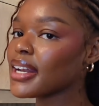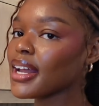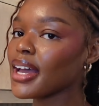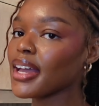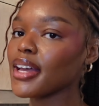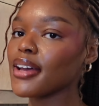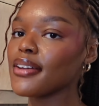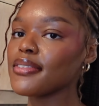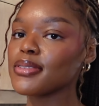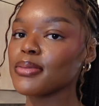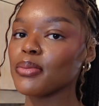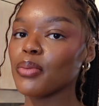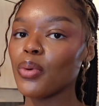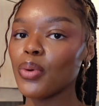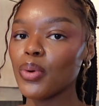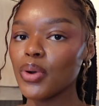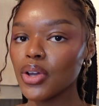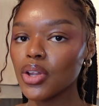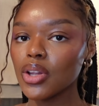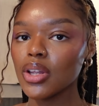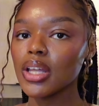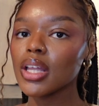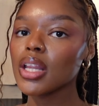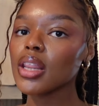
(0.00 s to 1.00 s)
I have some
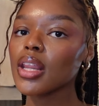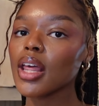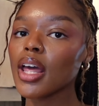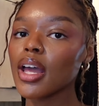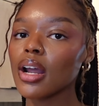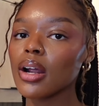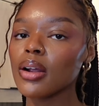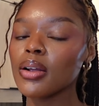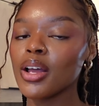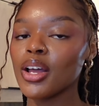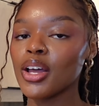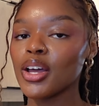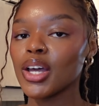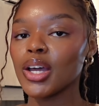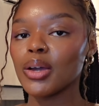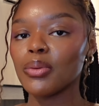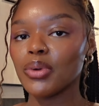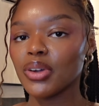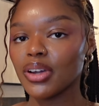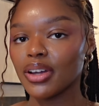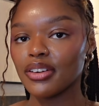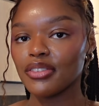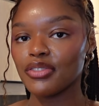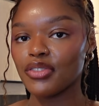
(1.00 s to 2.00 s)
oil in there, and
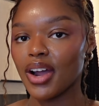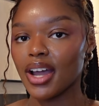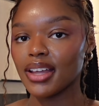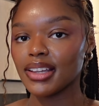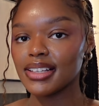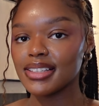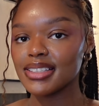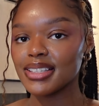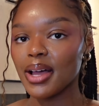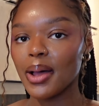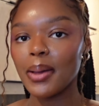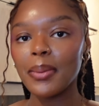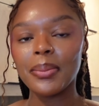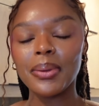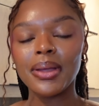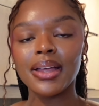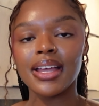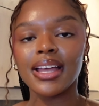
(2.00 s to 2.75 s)
we're gonna fry these up